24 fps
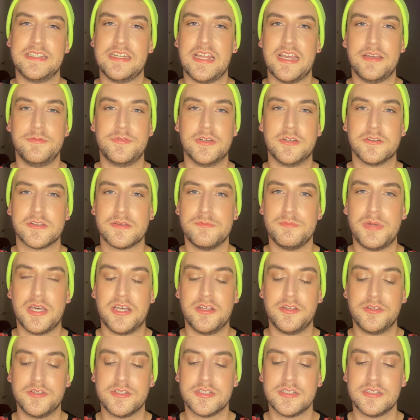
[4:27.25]
I felt
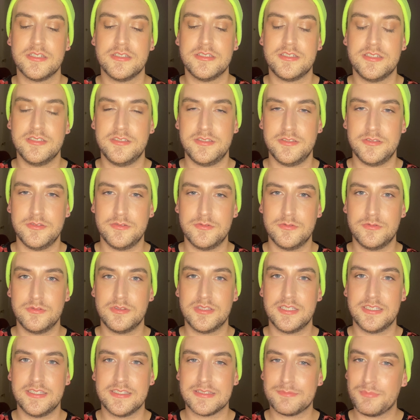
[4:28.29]
compelled to do
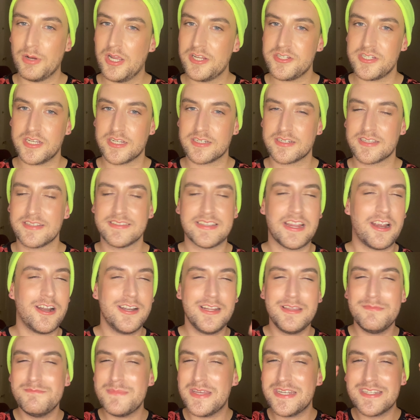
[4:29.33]
this project, because I
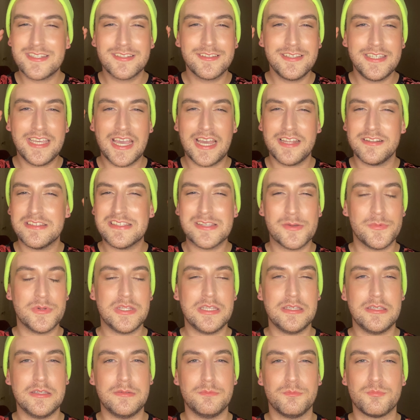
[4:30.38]
already mentally had so
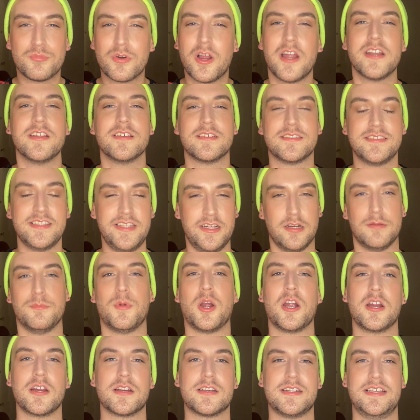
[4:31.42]
many products
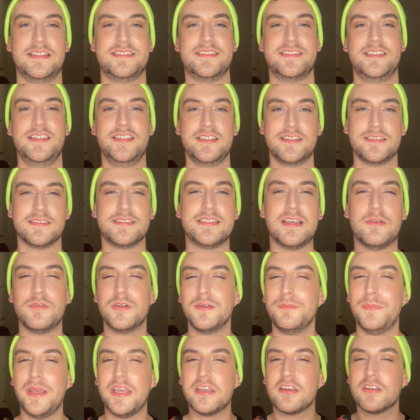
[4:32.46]
earmarked as things that would
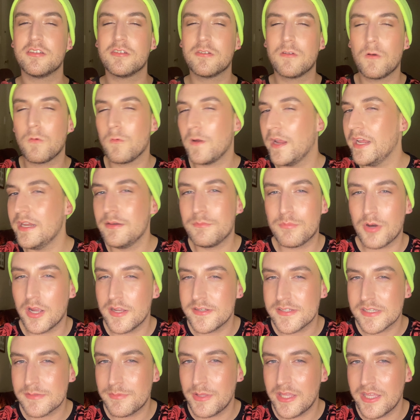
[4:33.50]
make great
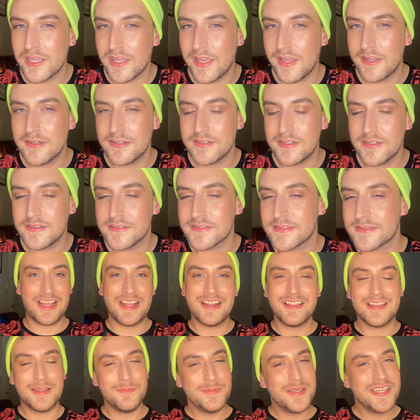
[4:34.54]
project pan candidates.
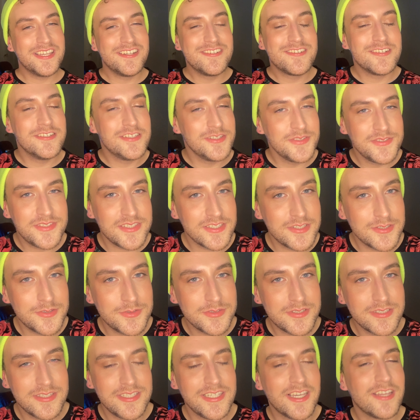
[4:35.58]
Let me introduce you
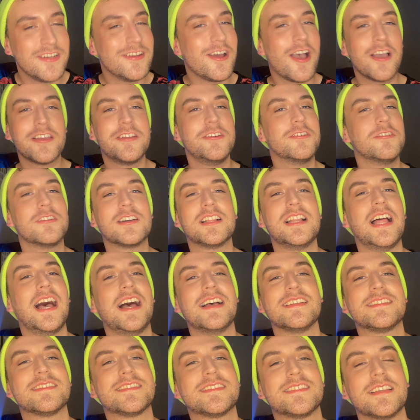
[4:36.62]
to the inaugural
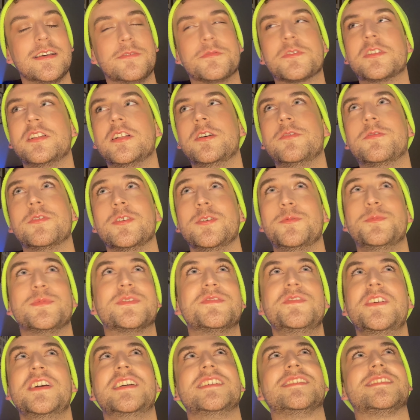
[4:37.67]
class of Clove Room's
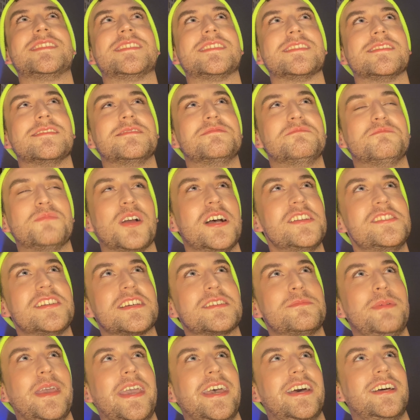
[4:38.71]
first
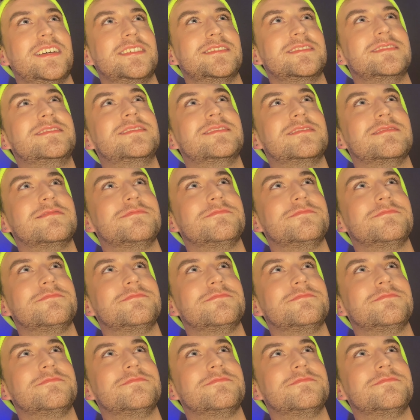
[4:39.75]
project pan.